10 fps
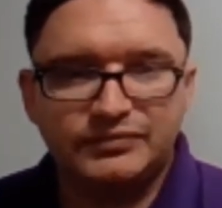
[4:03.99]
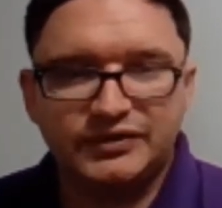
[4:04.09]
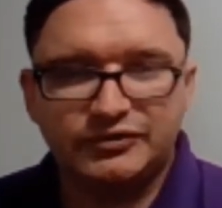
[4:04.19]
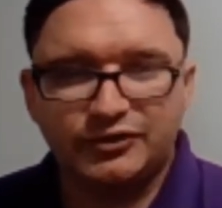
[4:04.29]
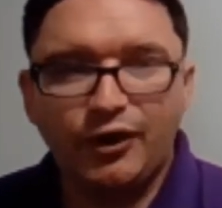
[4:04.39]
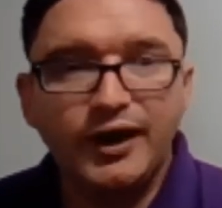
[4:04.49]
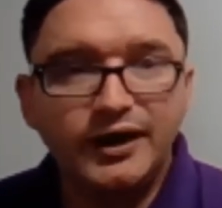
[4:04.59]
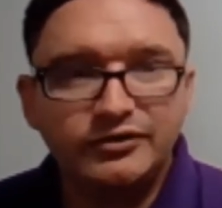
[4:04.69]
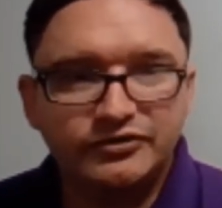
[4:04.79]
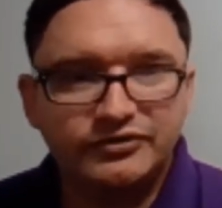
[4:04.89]
the
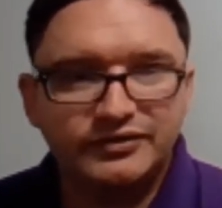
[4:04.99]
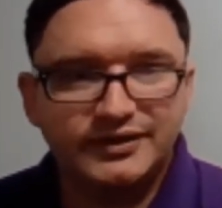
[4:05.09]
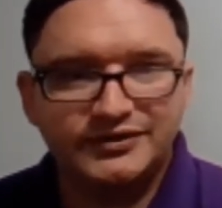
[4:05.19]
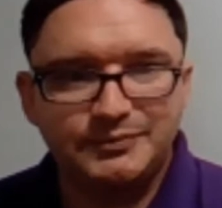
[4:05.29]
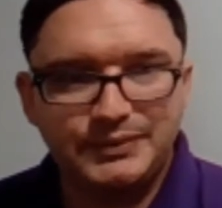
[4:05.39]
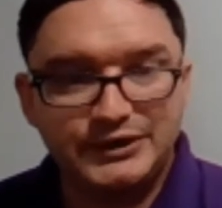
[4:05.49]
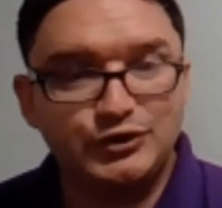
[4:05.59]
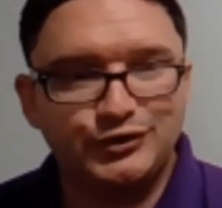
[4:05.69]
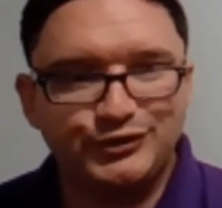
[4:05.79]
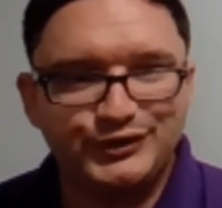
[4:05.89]
slides,
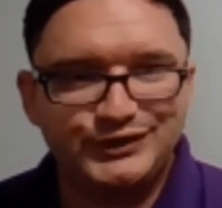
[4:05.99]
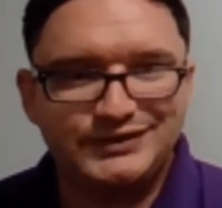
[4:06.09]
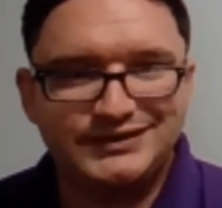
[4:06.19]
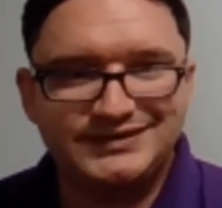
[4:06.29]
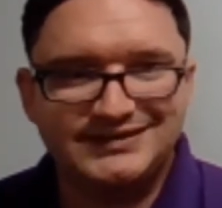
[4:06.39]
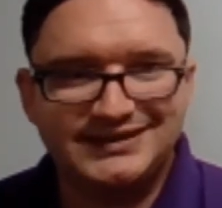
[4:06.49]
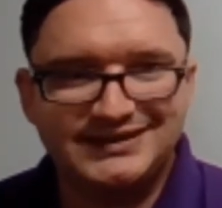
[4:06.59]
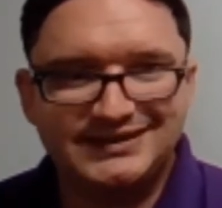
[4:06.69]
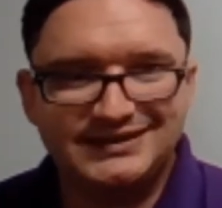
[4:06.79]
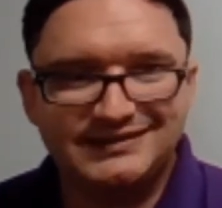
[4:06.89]
depending on the
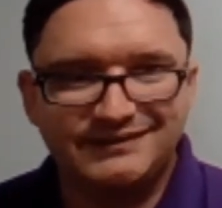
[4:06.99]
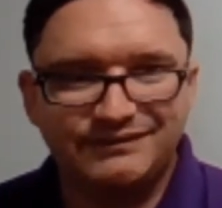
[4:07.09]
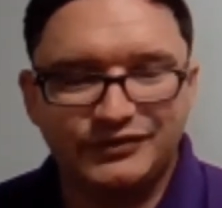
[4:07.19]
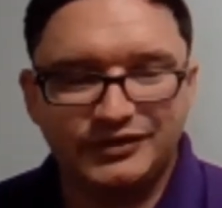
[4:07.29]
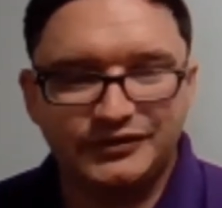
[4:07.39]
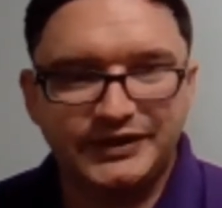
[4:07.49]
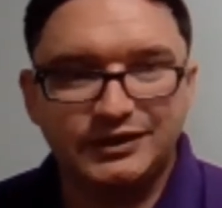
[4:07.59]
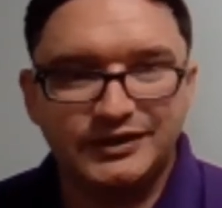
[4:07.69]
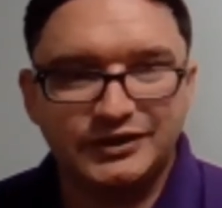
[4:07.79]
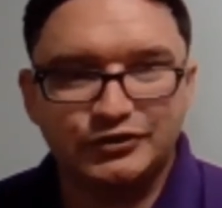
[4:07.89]

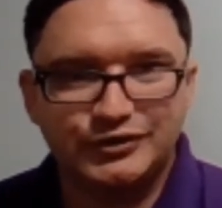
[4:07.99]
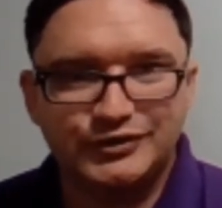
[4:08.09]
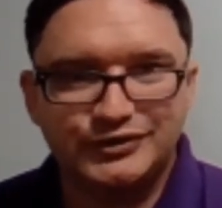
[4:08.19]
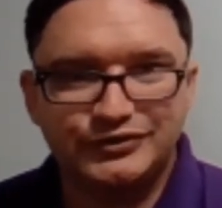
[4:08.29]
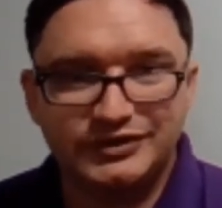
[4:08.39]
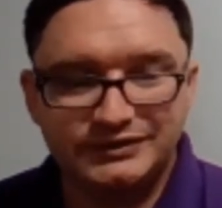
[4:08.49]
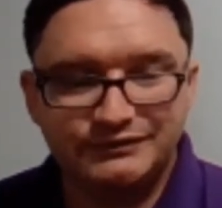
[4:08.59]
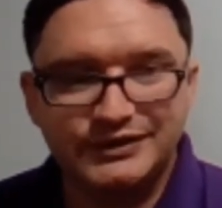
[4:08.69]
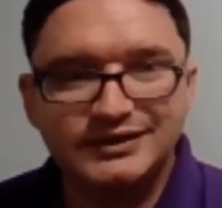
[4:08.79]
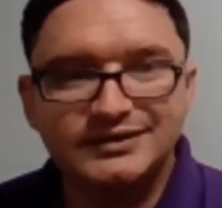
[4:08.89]
facilitator lecturer that's
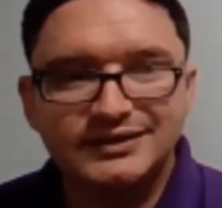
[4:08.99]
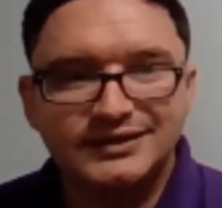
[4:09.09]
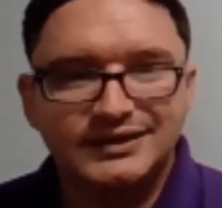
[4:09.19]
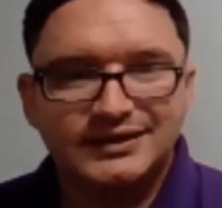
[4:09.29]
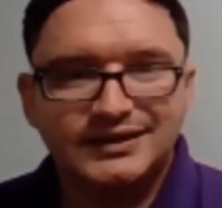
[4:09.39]
delivering it,